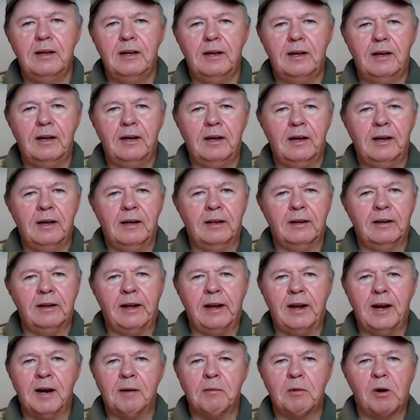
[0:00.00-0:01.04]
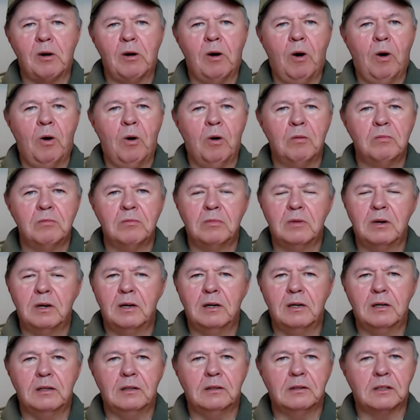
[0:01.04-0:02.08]
and hammer home
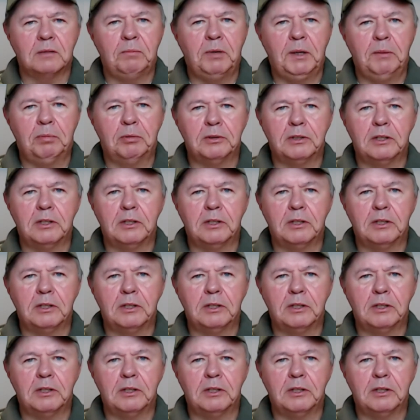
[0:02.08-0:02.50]
the people